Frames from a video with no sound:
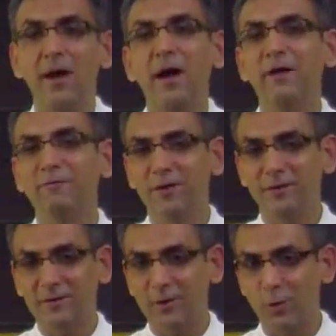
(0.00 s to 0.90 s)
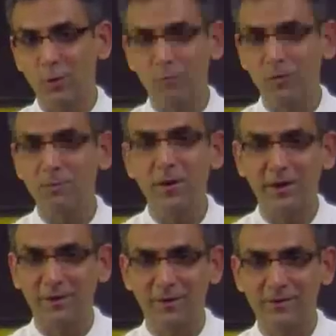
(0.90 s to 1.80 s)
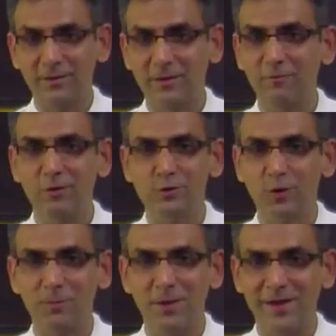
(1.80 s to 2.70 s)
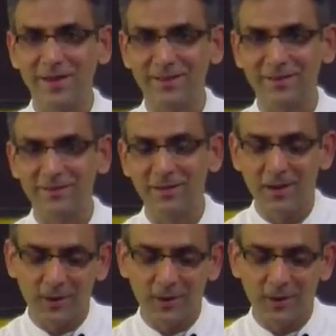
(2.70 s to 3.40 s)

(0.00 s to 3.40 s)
I have done this at home with my girls and they've enjoyed making this.